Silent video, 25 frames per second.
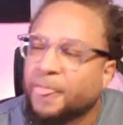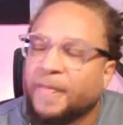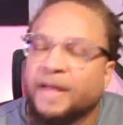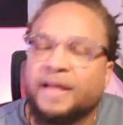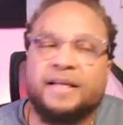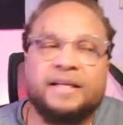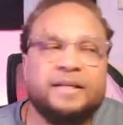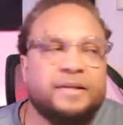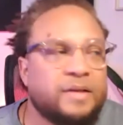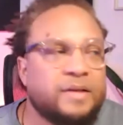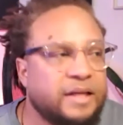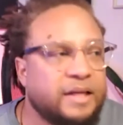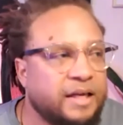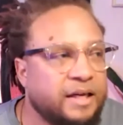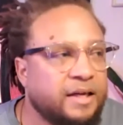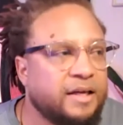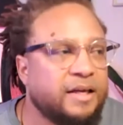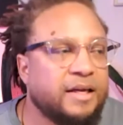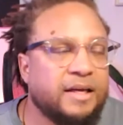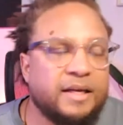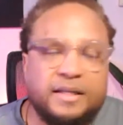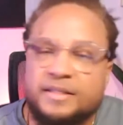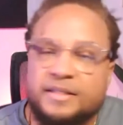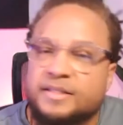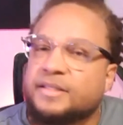he
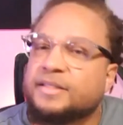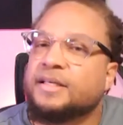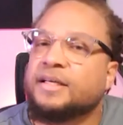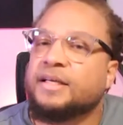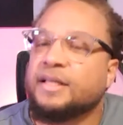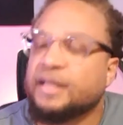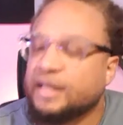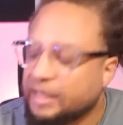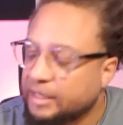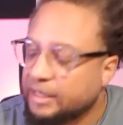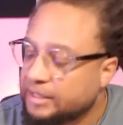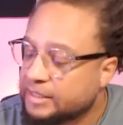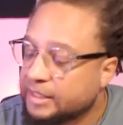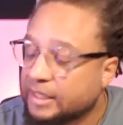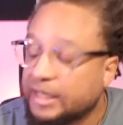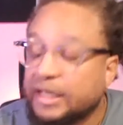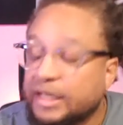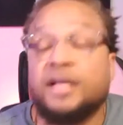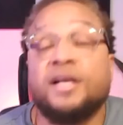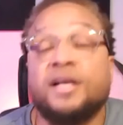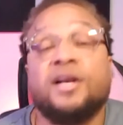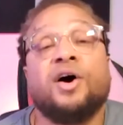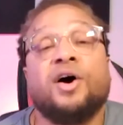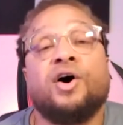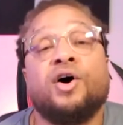is, he's
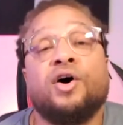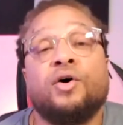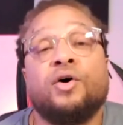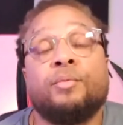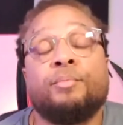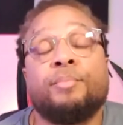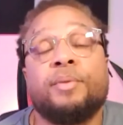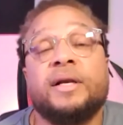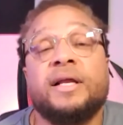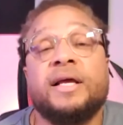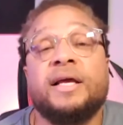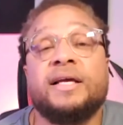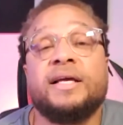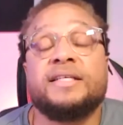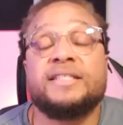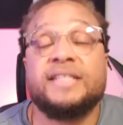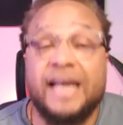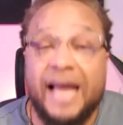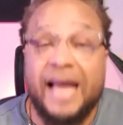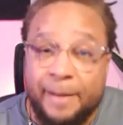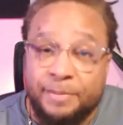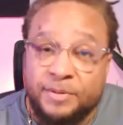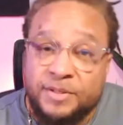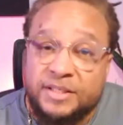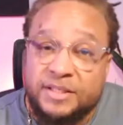in the home, but he is an
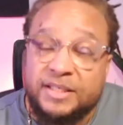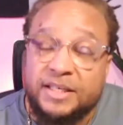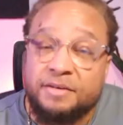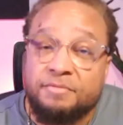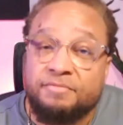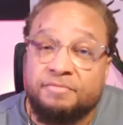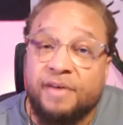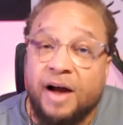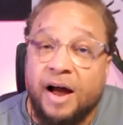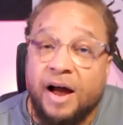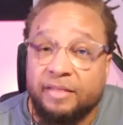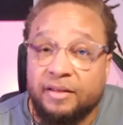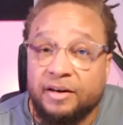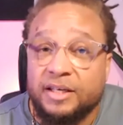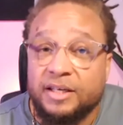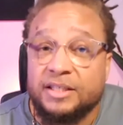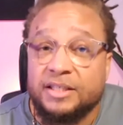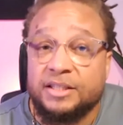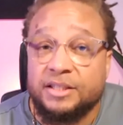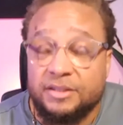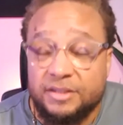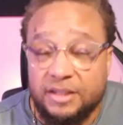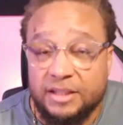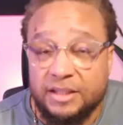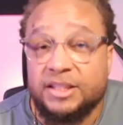absentee father to,
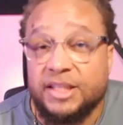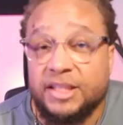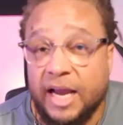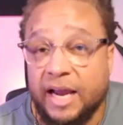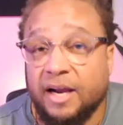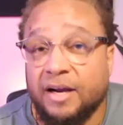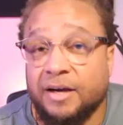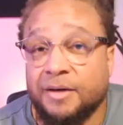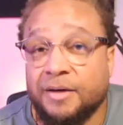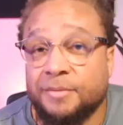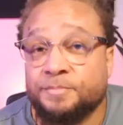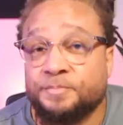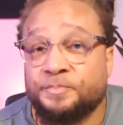to Jacob.